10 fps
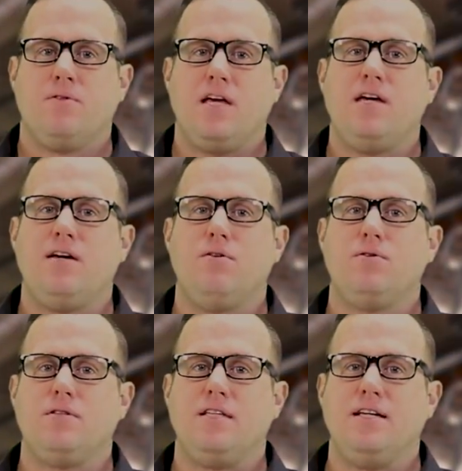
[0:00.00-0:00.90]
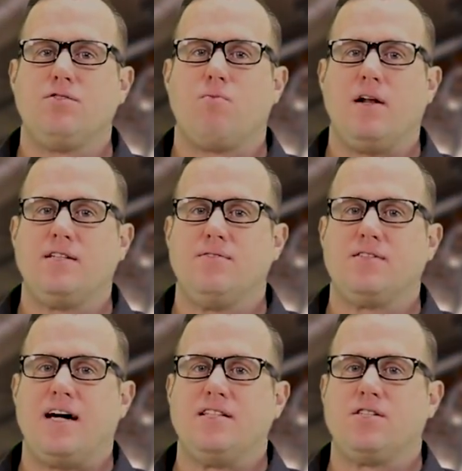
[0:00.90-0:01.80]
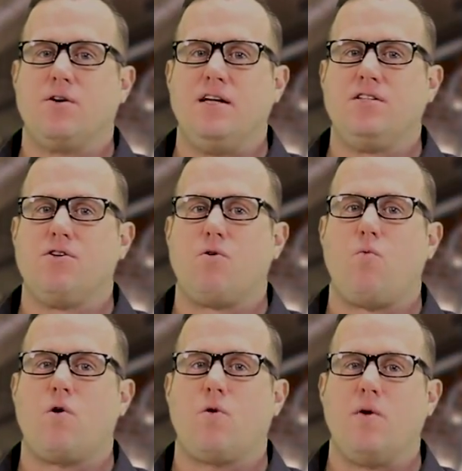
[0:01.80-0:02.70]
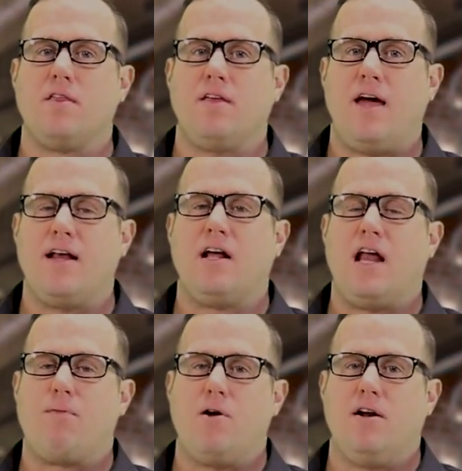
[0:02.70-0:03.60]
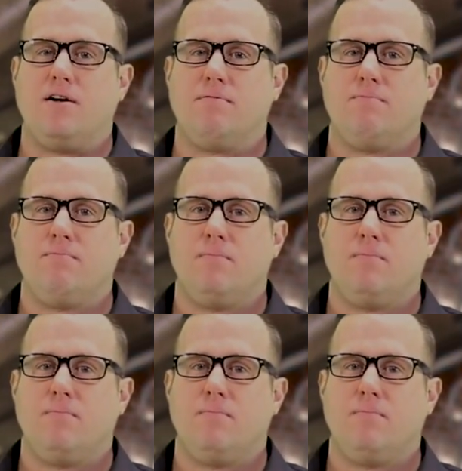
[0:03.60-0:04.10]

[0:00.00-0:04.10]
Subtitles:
These relative sizes are easier to work with and collaborate on.